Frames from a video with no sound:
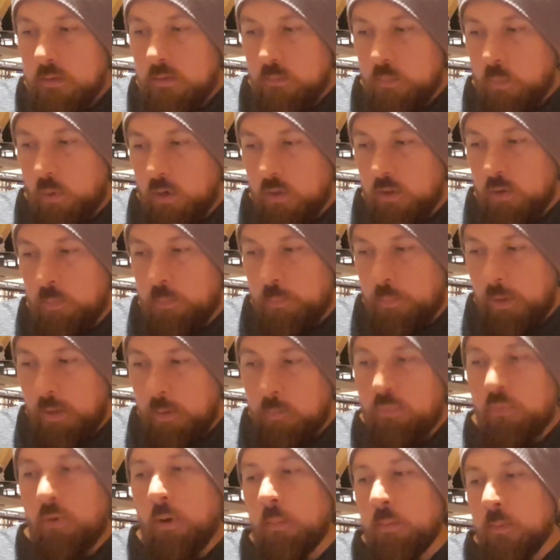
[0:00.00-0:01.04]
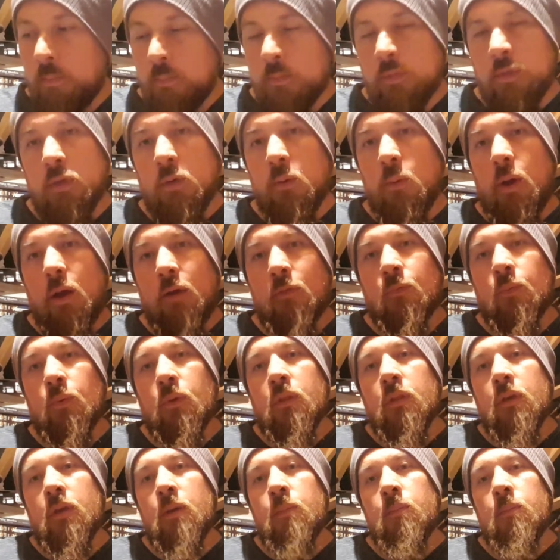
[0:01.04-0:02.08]
one of the big problems that you have
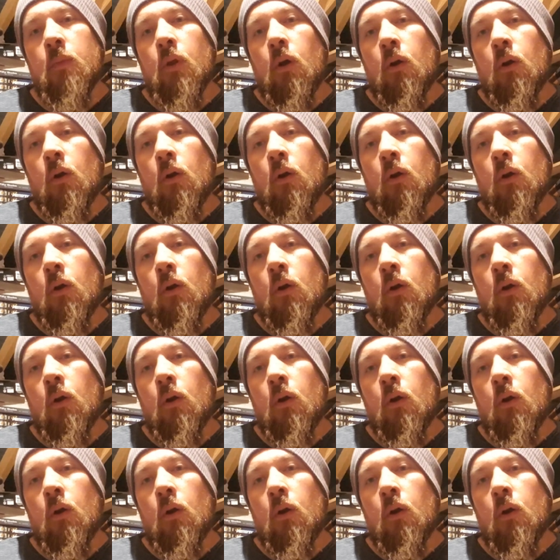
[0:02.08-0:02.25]
with him